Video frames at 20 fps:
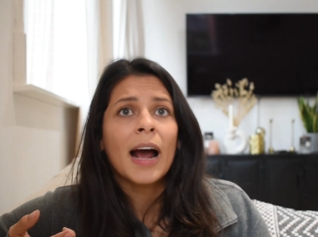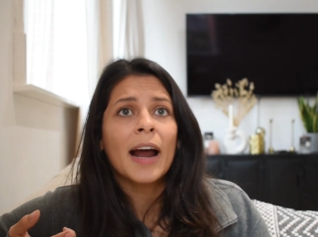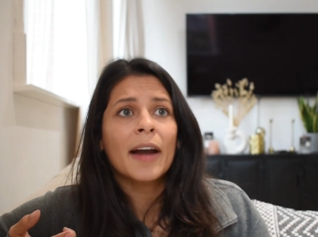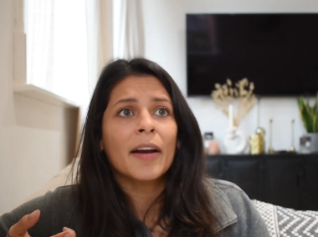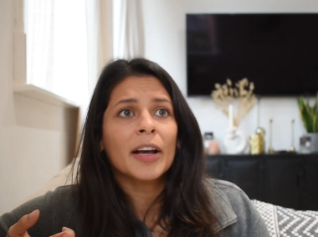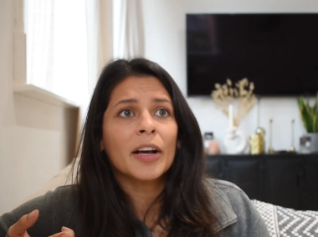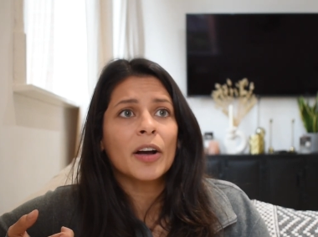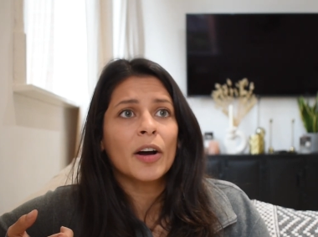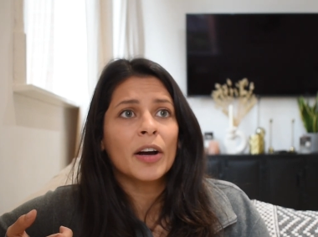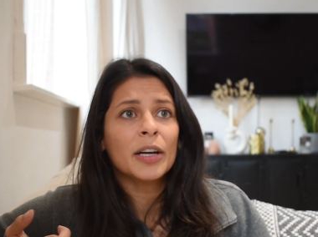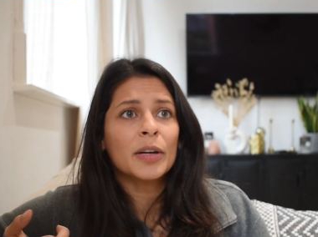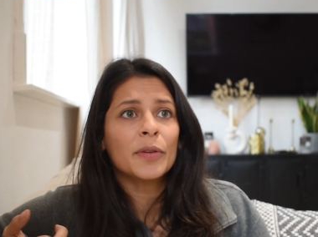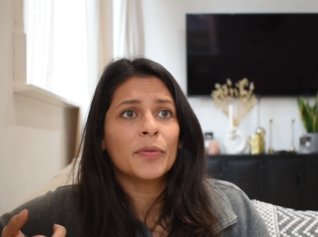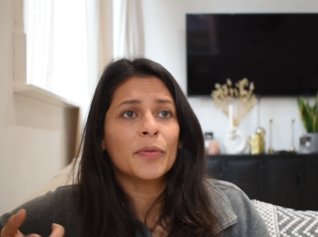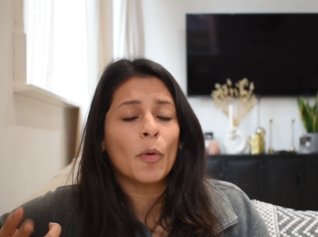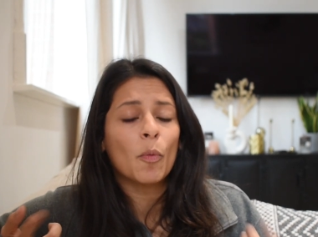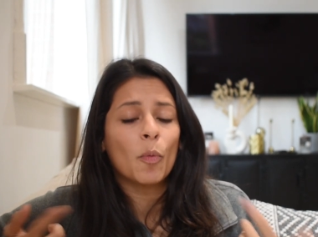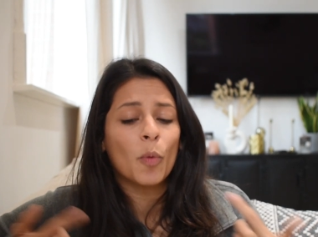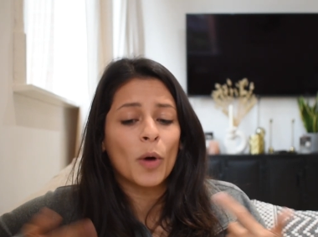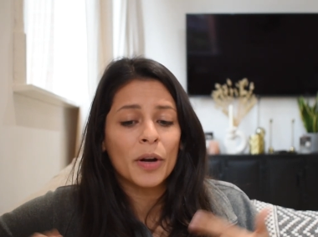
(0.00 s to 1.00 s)
And I kind of,
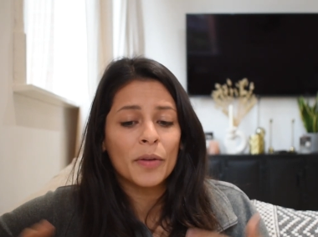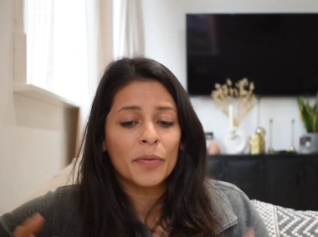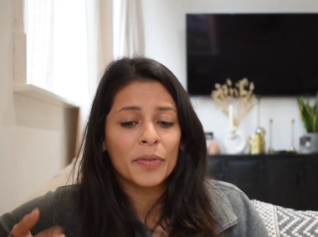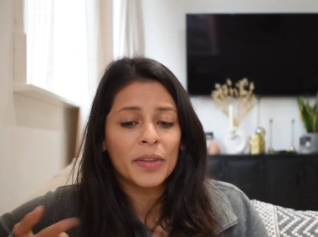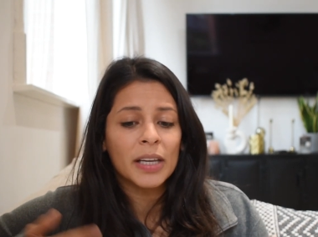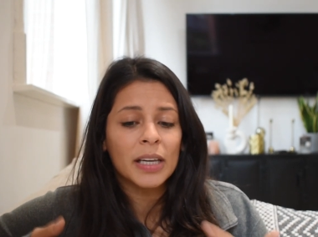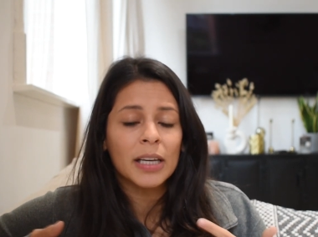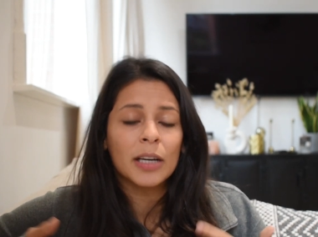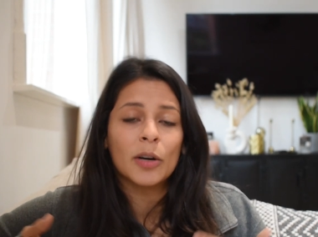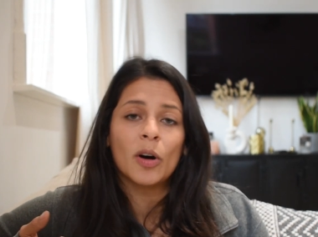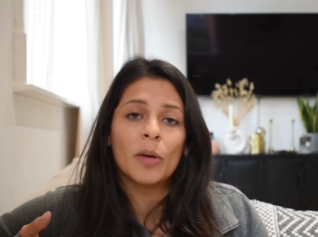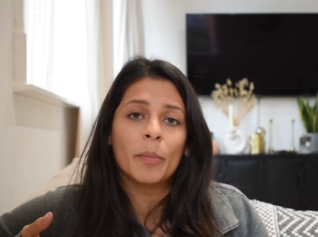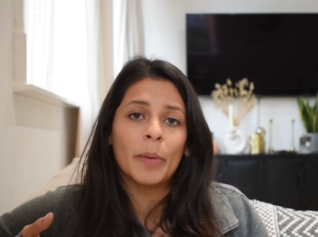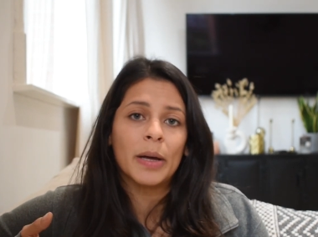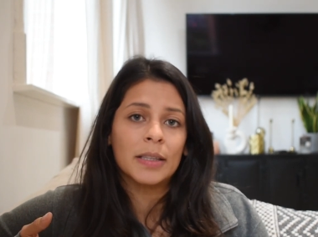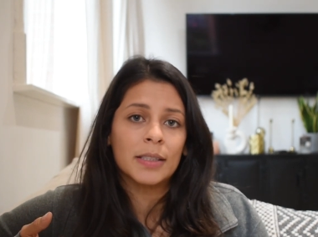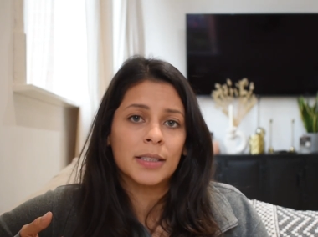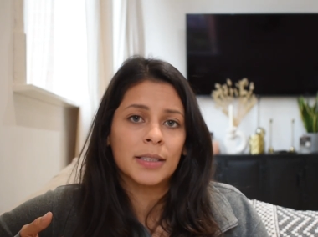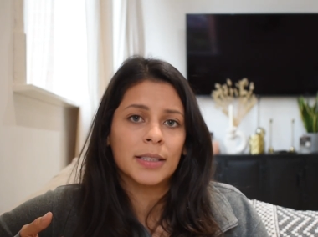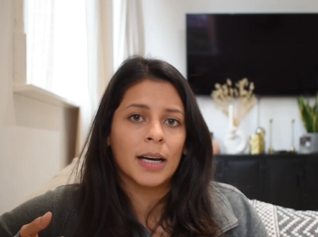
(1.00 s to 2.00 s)
one of the
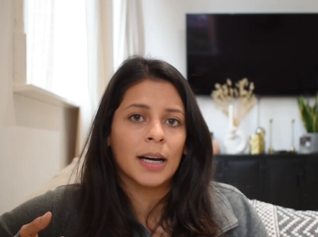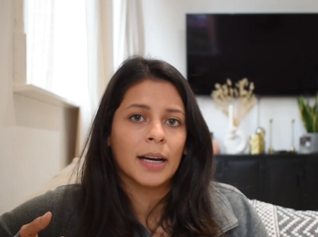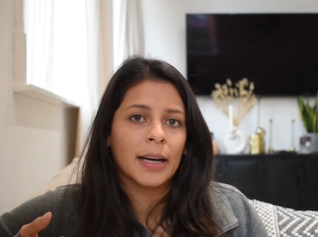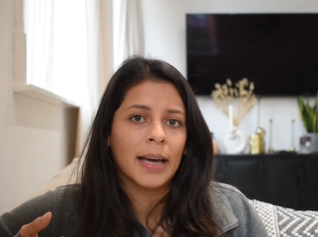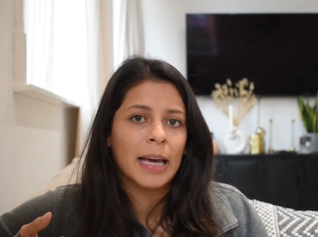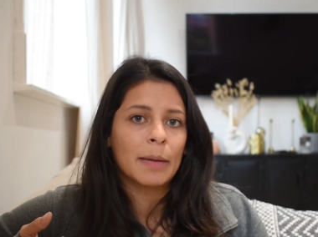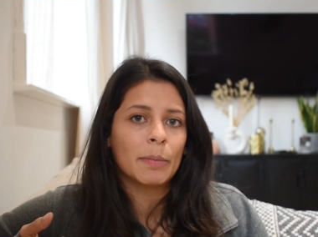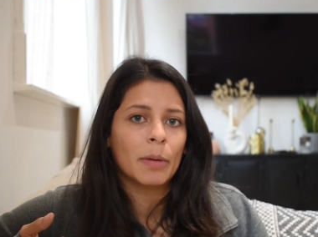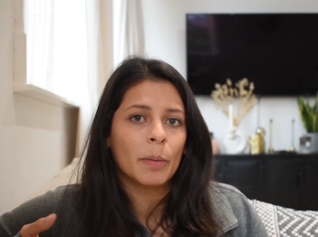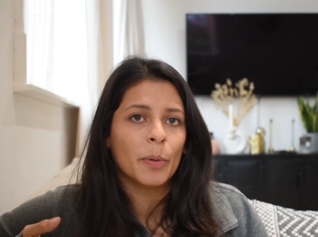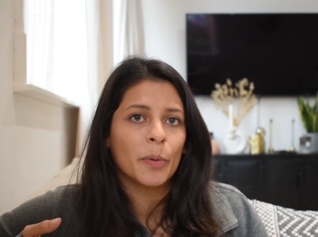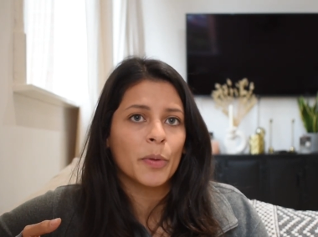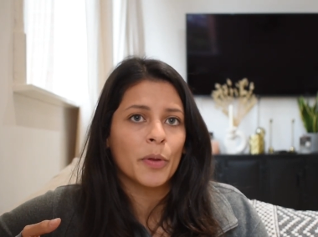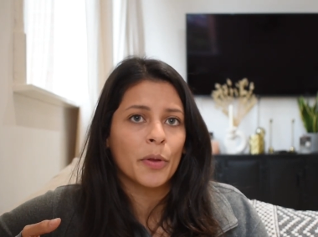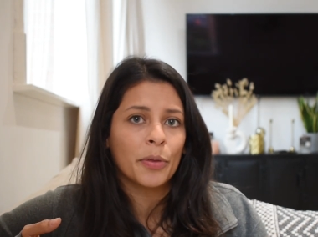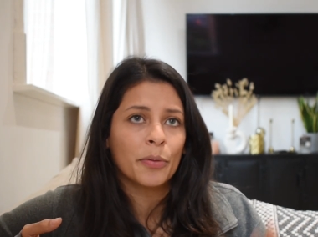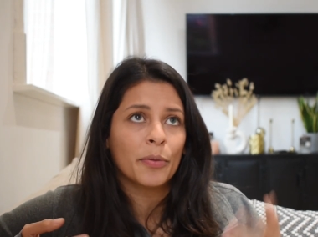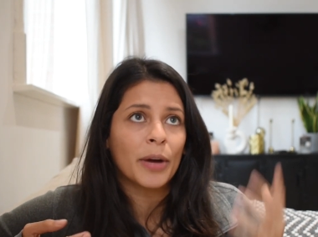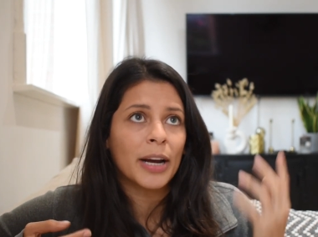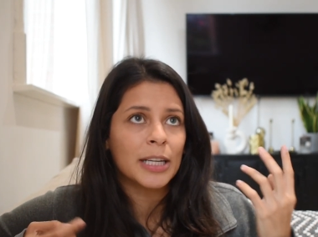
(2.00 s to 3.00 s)
comments that came up on
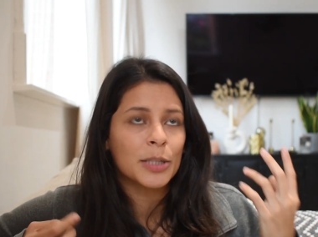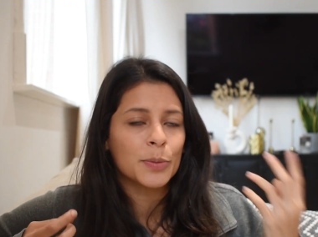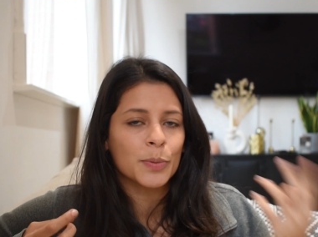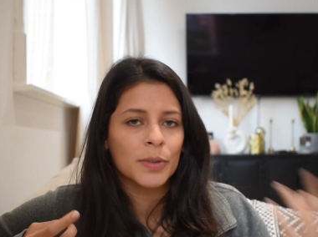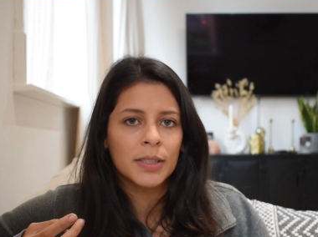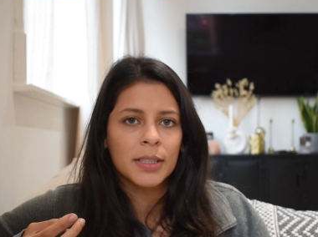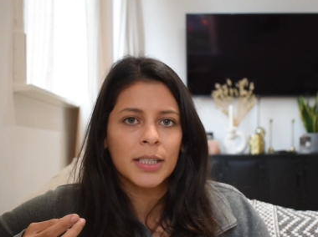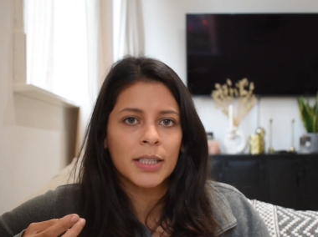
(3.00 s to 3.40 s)
the thread was